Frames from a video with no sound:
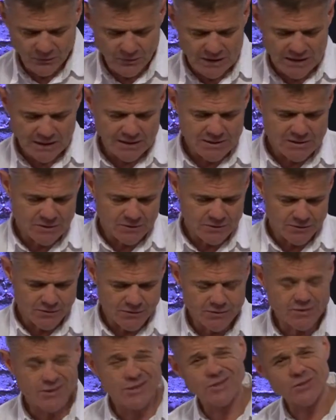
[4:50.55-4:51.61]
we're going to
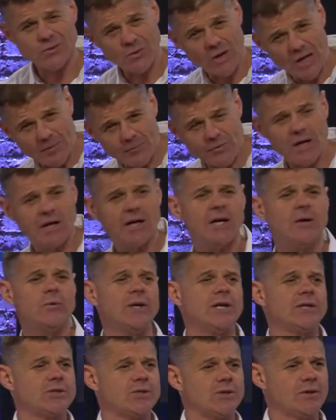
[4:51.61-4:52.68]
just describe the
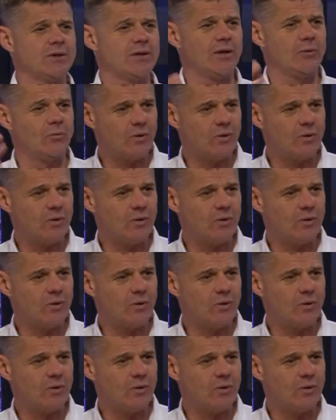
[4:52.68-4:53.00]
highway journey.